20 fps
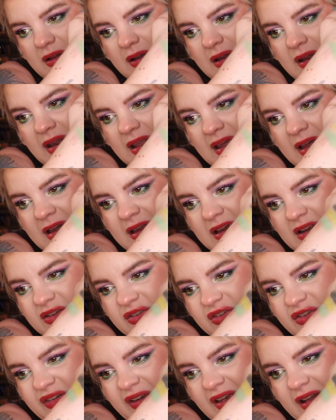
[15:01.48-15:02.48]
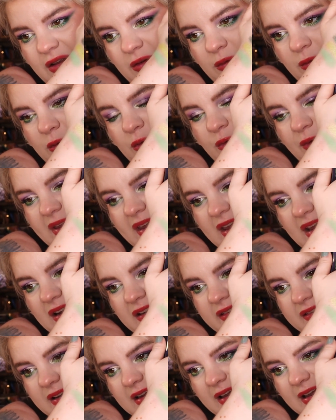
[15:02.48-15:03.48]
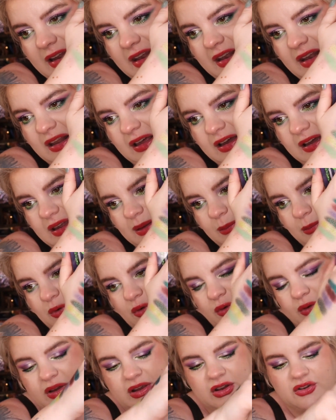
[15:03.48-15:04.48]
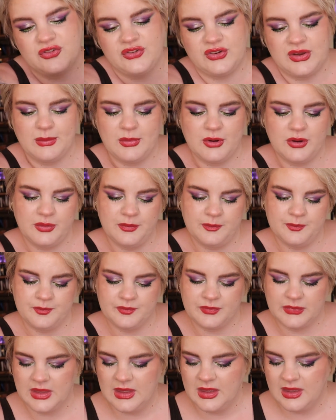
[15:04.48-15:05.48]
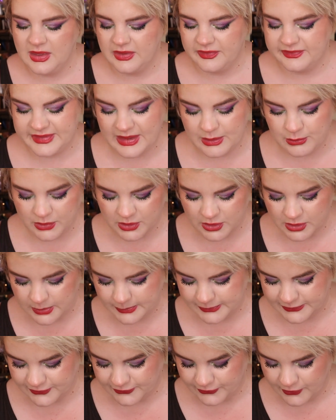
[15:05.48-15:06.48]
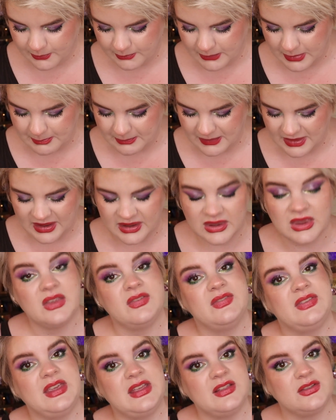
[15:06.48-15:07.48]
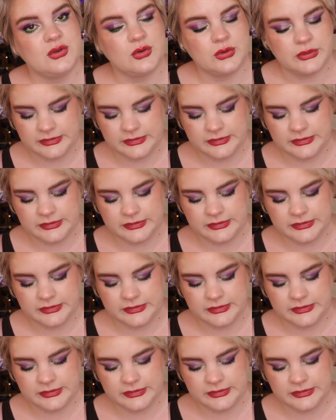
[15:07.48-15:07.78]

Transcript: light yellow green, it's like a lime green shimmer. That one comes from my Dito